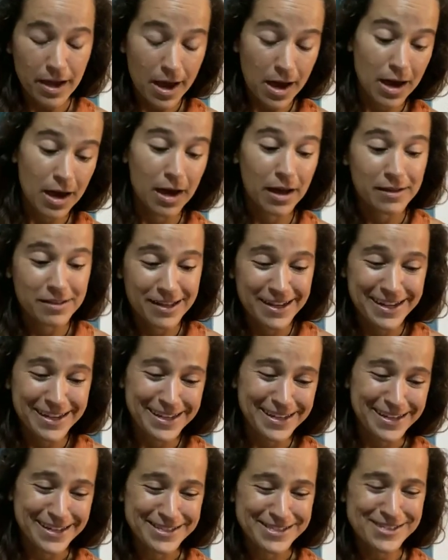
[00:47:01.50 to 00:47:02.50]
yeah
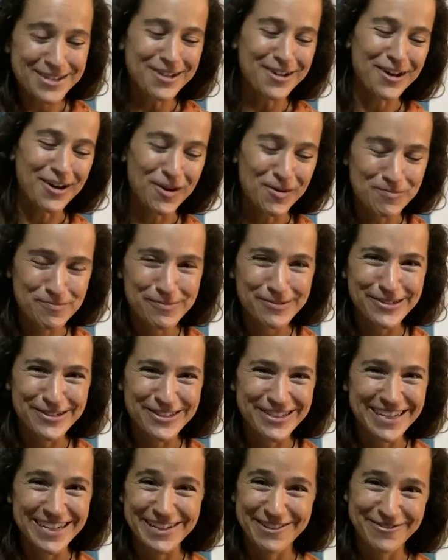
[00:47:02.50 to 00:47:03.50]
like he's all
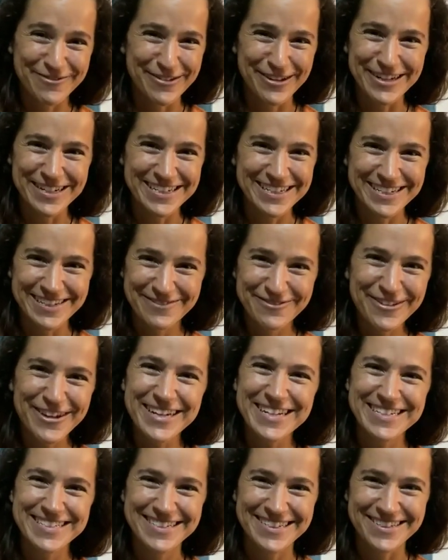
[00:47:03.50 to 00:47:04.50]
humble like funny
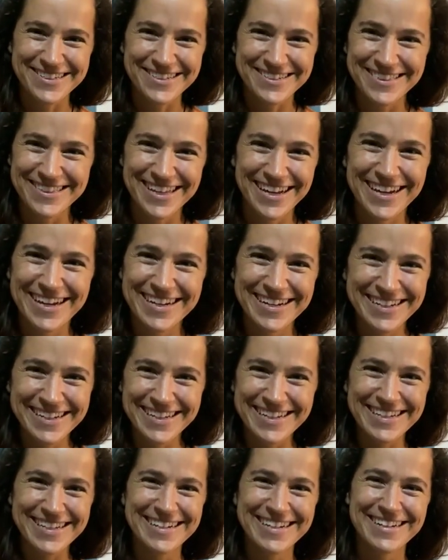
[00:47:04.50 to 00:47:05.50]
funny dude like
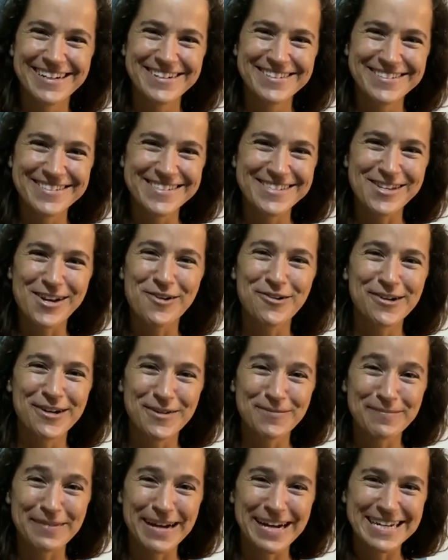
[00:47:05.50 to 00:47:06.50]
you know so
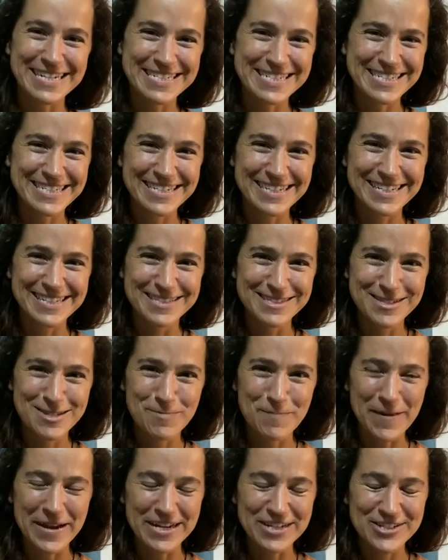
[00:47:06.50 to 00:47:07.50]
compassionate and
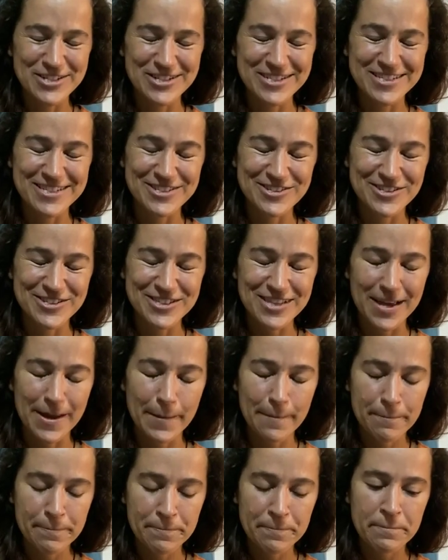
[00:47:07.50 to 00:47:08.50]
spacious just
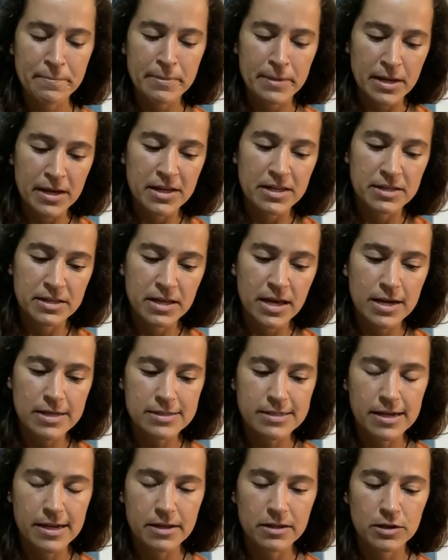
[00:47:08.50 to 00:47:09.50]
like
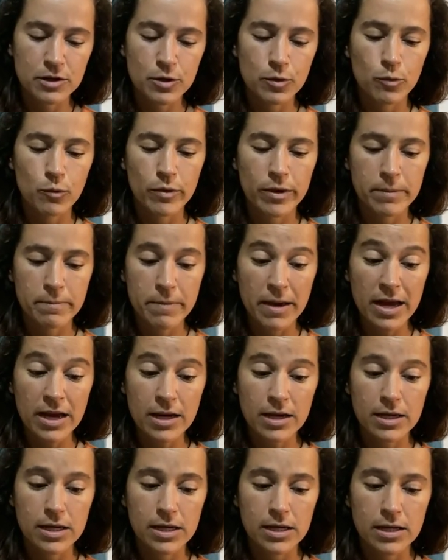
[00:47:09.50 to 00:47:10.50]
yeah, Taylor, we
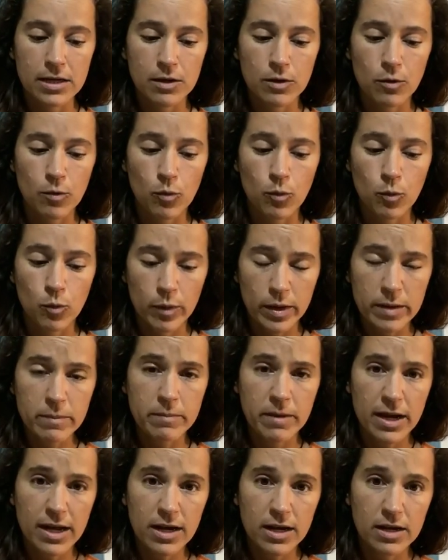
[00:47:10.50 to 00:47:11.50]
made it.
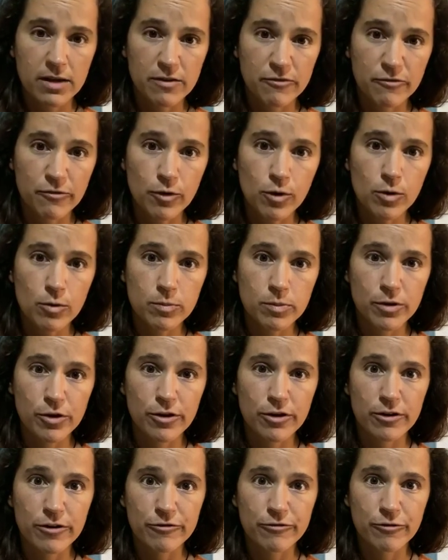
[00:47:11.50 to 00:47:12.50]
We made it
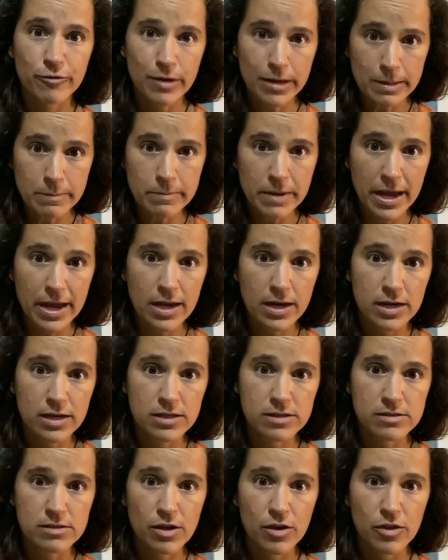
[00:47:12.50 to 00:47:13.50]
foolproof. We made
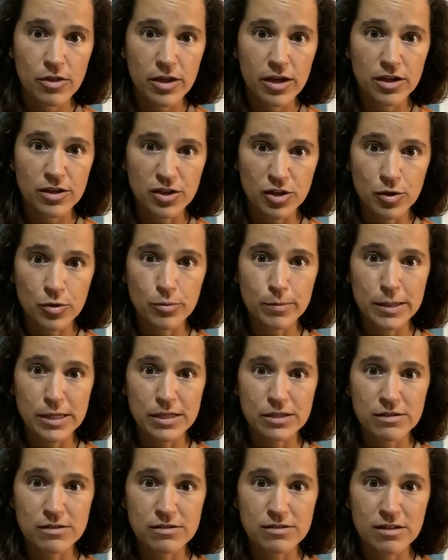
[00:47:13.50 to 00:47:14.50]
it so that
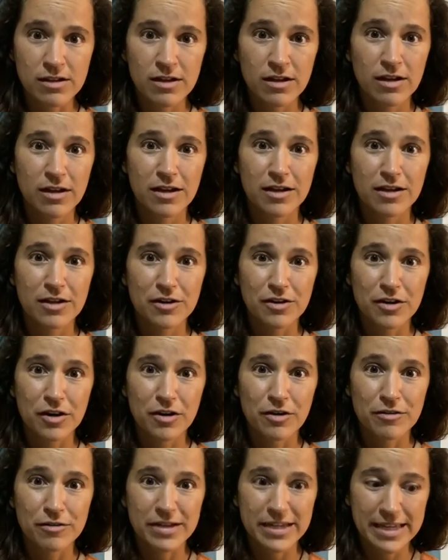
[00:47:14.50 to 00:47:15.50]
humans, you
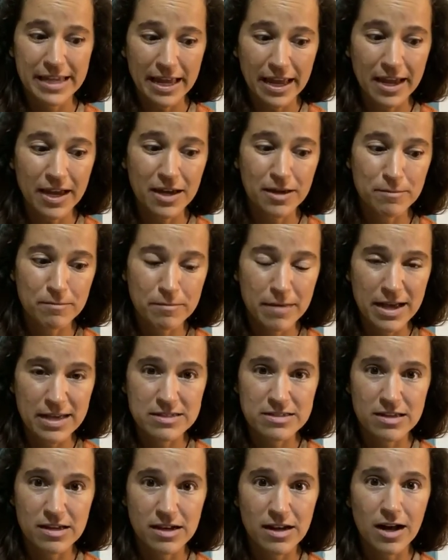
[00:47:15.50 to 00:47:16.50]
know, can't
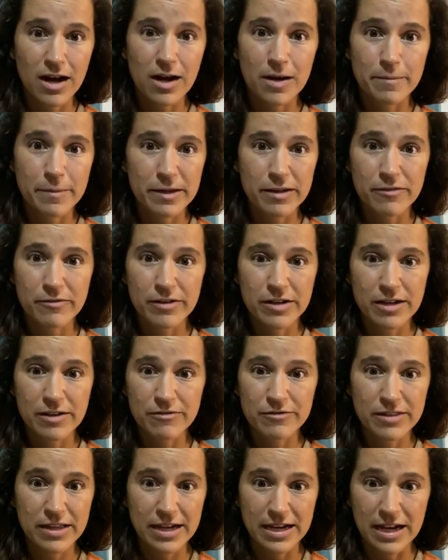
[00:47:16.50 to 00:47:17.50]
mess it up, even
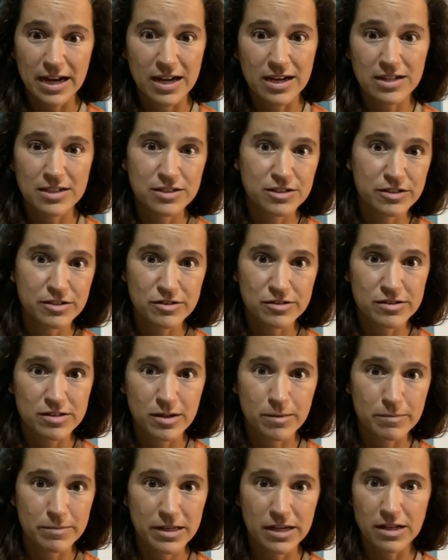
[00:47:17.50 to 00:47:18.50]
if they kind of do
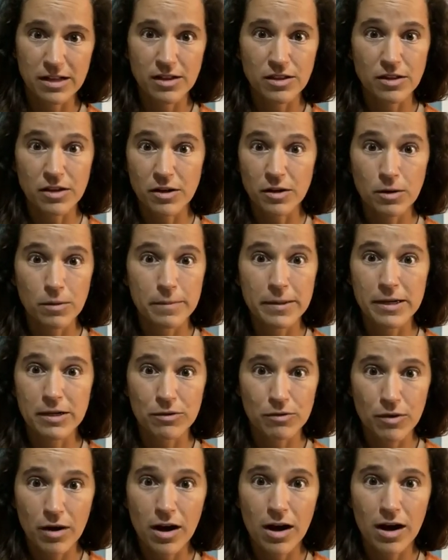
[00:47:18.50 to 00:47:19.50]
something a little
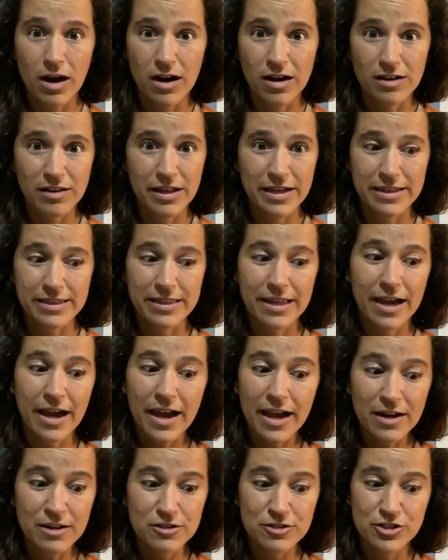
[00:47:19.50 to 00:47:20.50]
bit wrong. Like
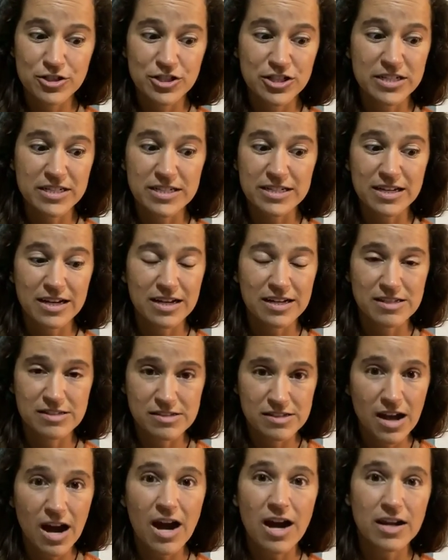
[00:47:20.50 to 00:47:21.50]
the energy
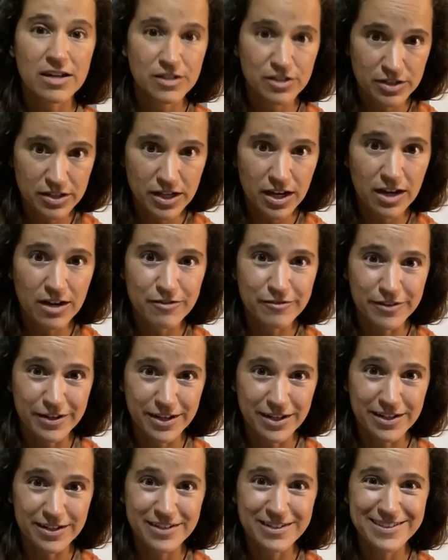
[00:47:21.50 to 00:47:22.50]
has got you
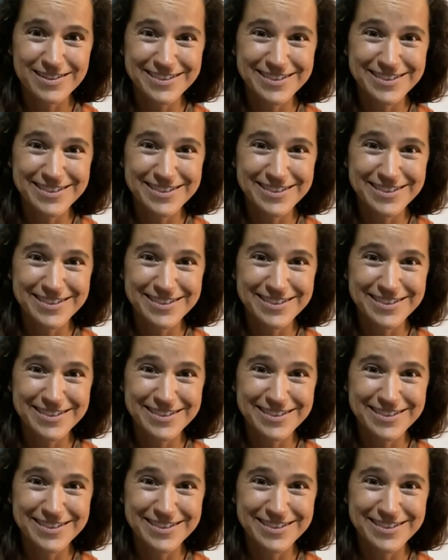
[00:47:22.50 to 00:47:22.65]
covered,